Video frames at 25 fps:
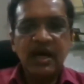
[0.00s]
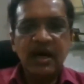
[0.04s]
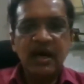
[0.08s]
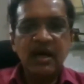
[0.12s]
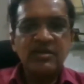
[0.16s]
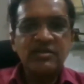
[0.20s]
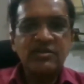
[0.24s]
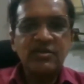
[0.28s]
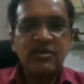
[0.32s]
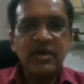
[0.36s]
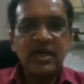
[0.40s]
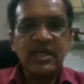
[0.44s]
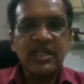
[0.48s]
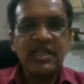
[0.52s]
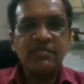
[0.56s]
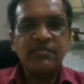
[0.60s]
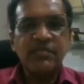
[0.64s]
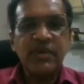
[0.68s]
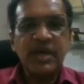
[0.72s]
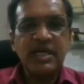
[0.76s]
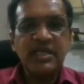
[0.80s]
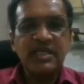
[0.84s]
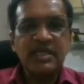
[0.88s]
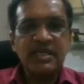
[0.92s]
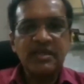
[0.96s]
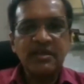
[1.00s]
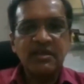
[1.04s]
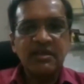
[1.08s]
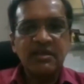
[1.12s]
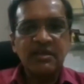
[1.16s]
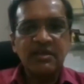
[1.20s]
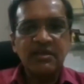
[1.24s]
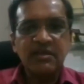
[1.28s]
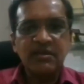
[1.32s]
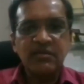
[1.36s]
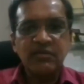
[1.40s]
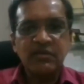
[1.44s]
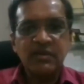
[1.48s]
Also, other point
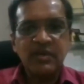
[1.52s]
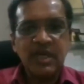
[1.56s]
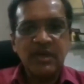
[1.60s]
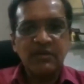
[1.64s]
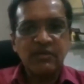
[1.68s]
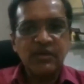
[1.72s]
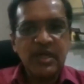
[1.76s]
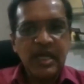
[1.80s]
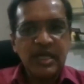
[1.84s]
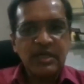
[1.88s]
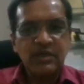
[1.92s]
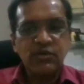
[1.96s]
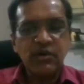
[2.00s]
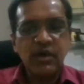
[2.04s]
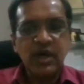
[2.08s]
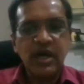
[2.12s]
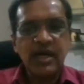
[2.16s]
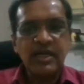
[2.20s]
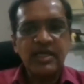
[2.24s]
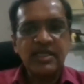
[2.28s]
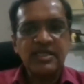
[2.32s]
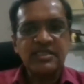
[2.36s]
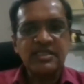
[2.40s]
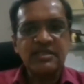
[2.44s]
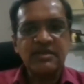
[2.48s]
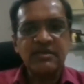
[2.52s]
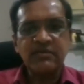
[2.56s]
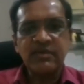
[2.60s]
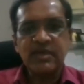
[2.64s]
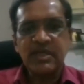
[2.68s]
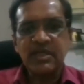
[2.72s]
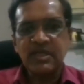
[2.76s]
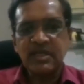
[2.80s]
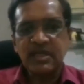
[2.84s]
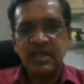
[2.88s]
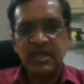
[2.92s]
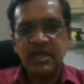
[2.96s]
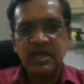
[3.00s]
I would like to add is
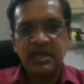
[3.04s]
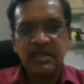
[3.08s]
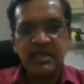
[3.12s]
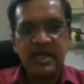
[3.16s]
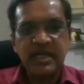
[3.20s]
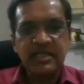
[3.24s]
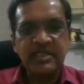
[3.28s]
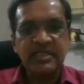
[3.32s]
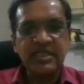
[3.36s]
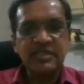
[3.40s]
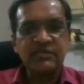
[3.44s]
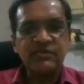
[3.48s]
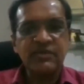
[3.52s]
when Dr.